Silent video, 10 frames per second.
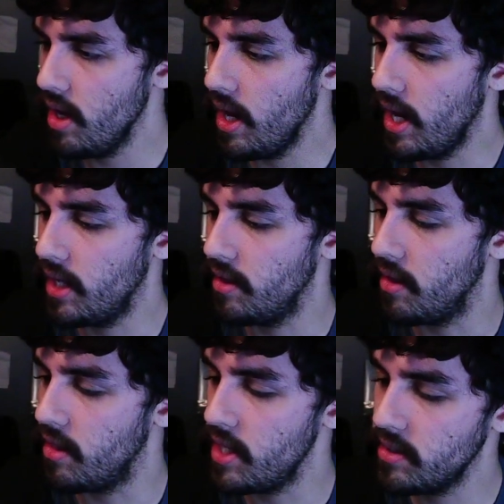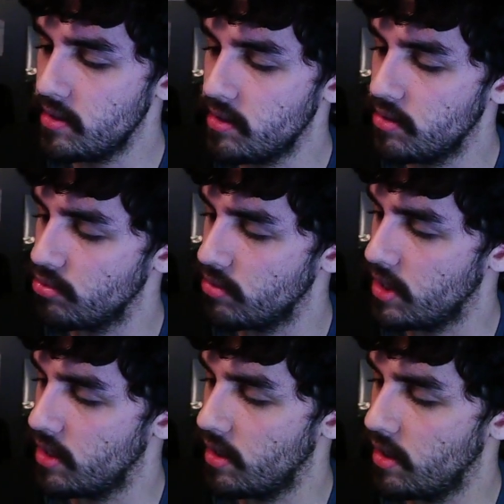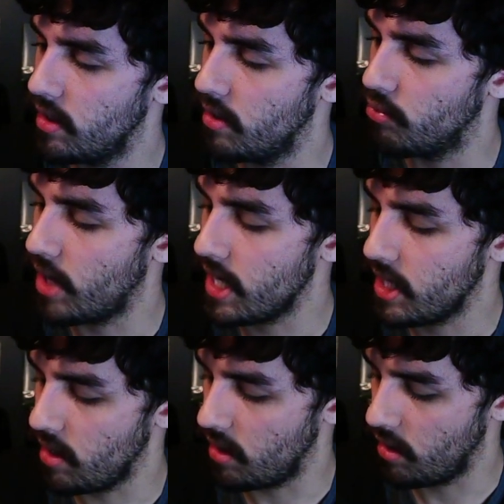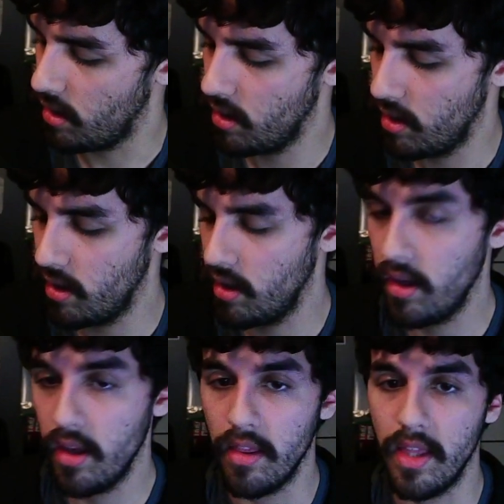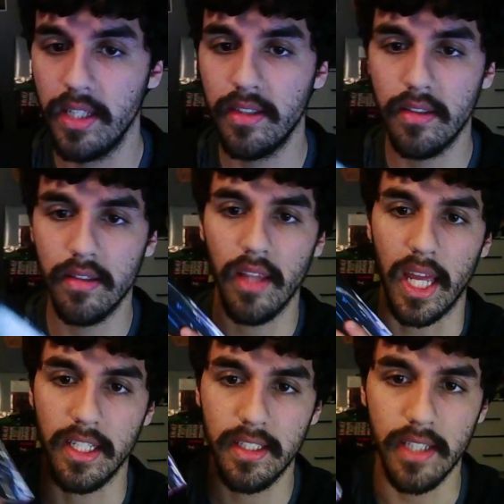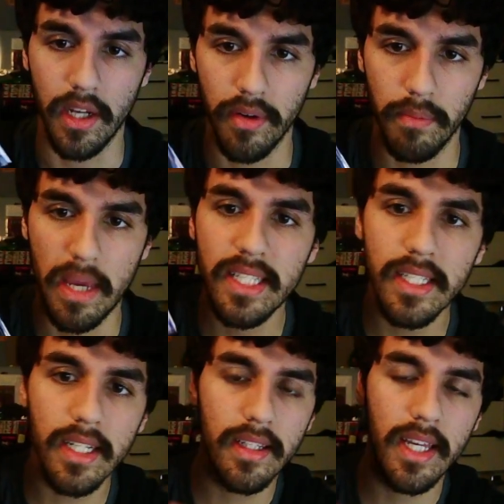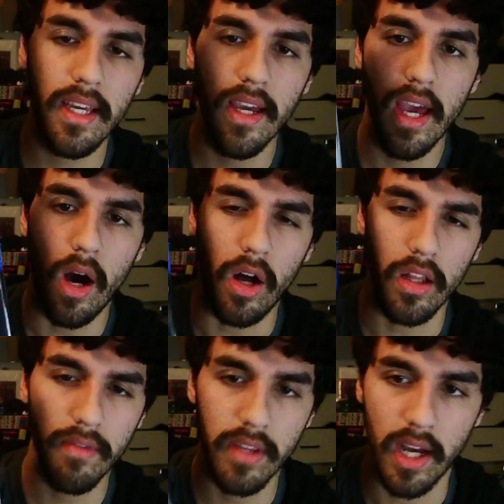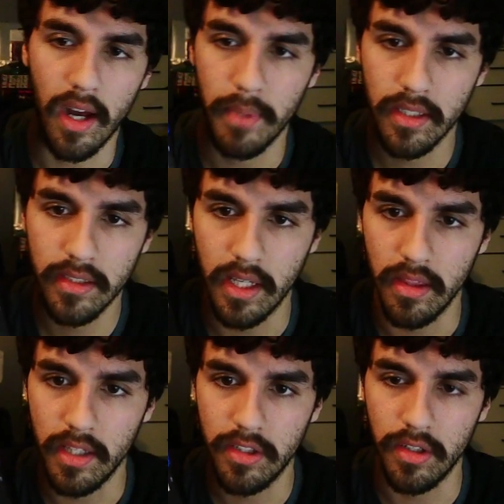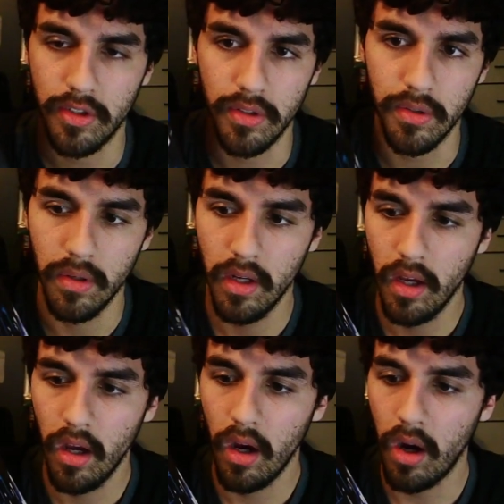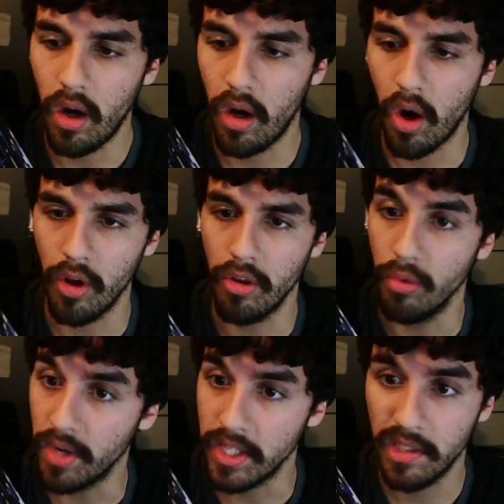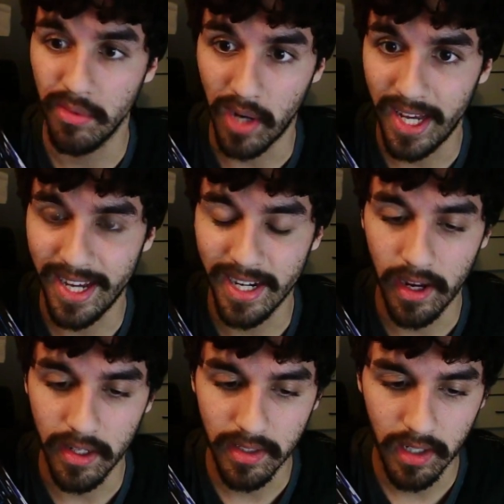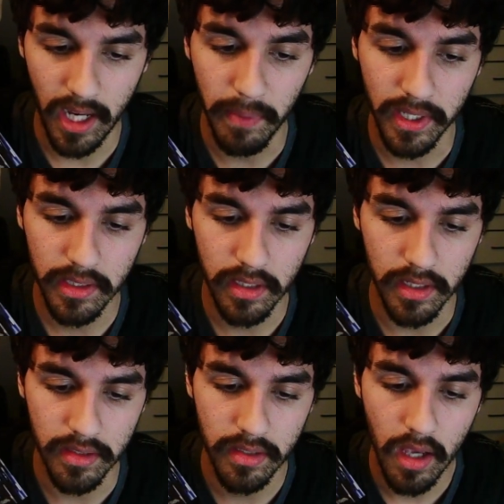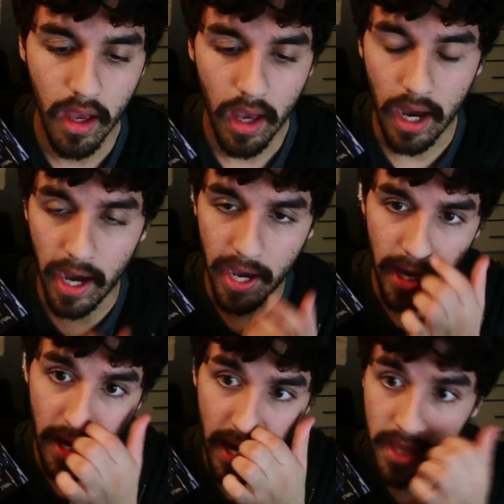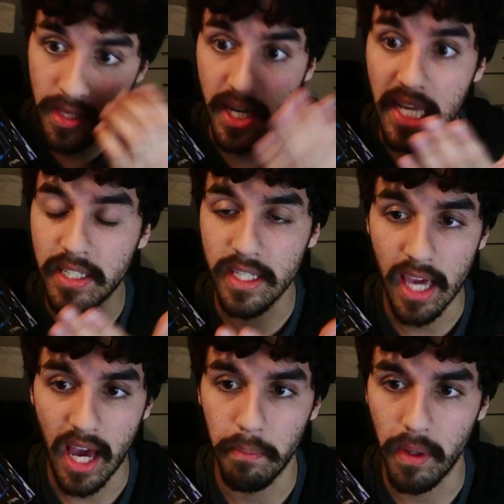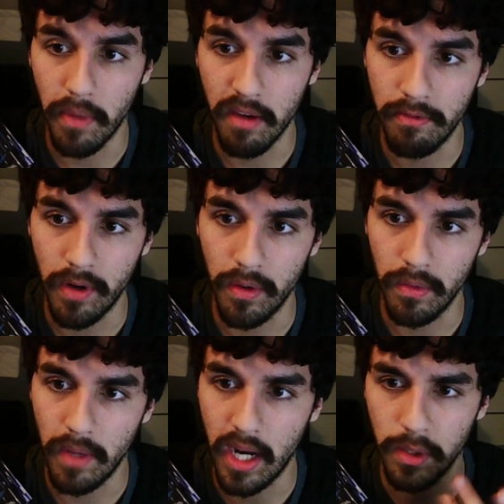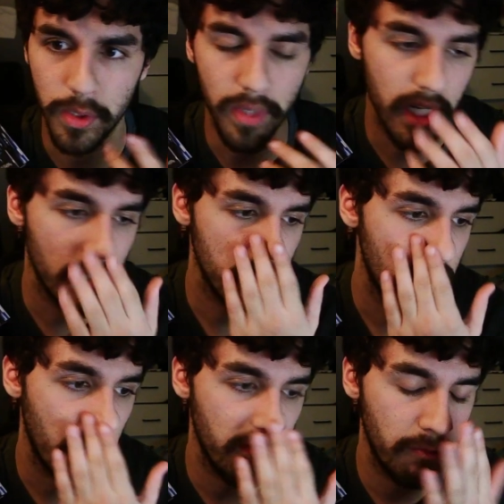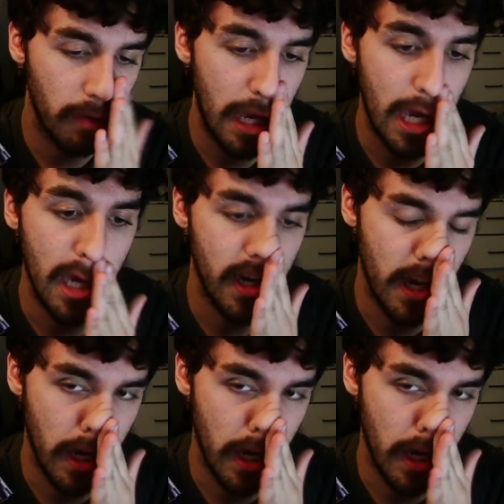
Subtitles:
And this right here, this like series, basically all of the comics in this issue are the reason why I got into comics, because I had the DC app on my phone and I was reading stuff, and